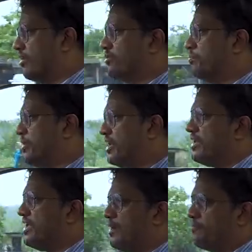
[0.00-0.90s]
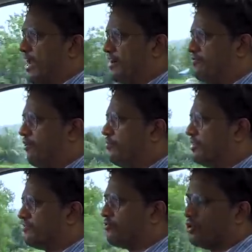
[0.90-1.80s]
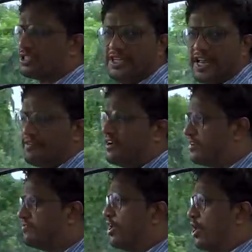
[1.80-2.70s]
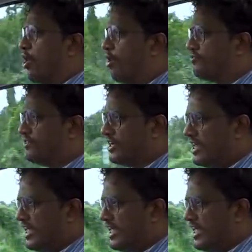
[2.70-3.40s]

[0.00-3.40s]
Now the PTA platform is of course a derivative of the